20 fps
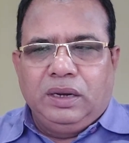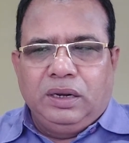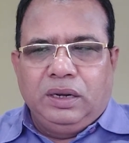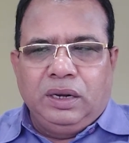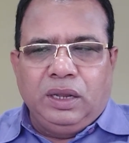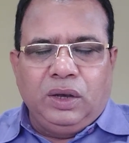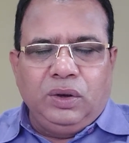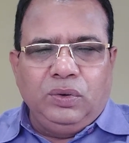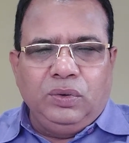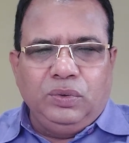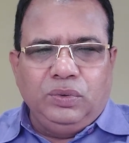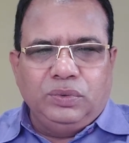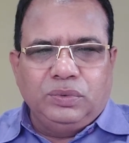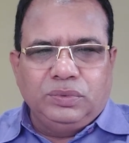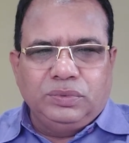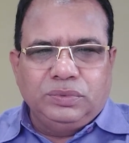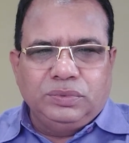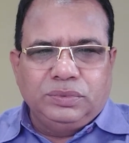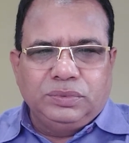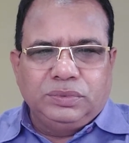Now
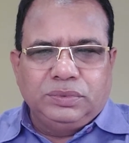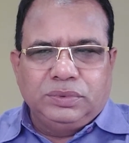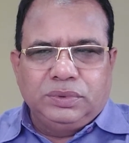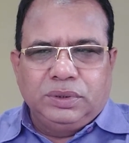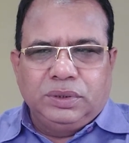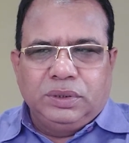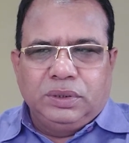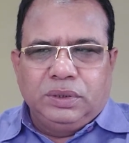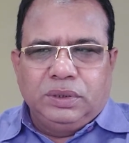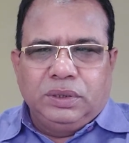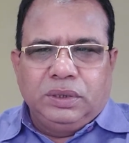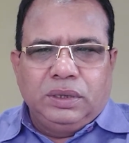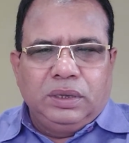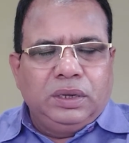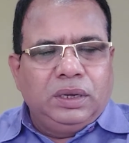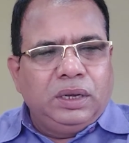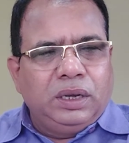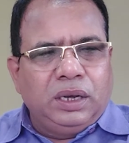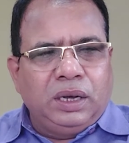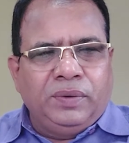
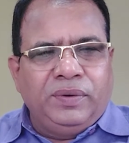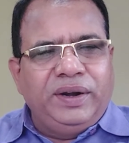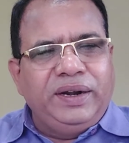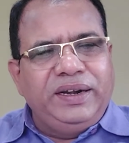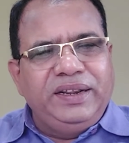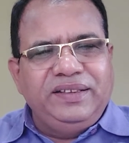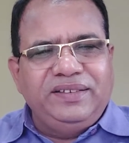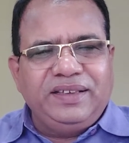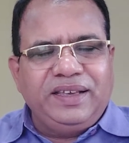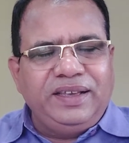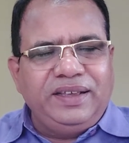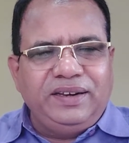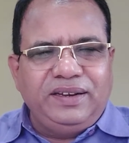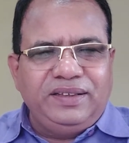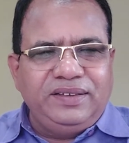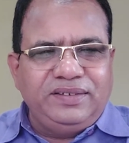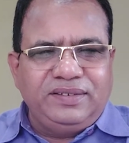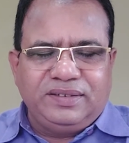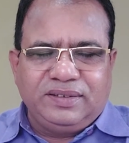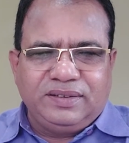our design
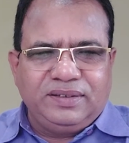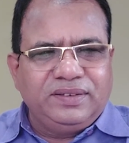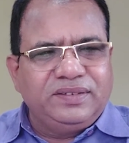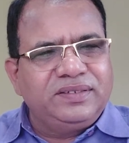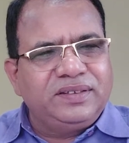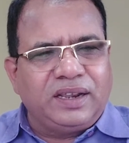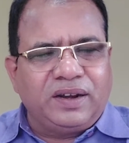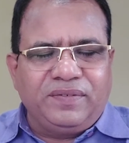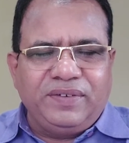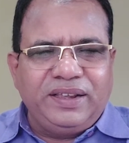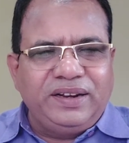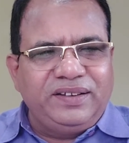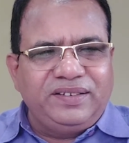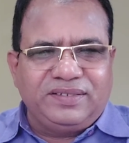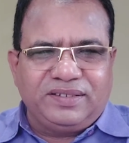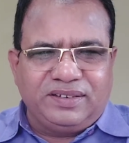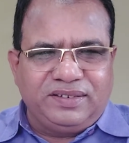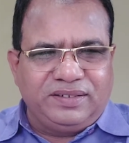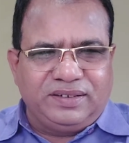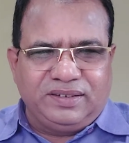is survey
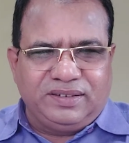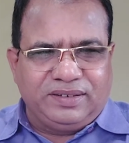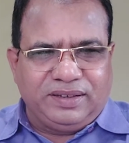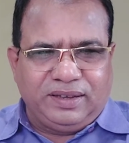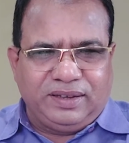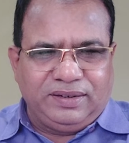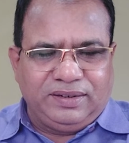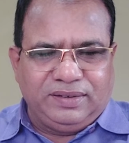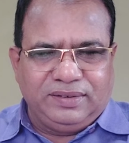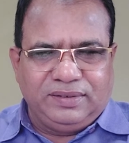research design.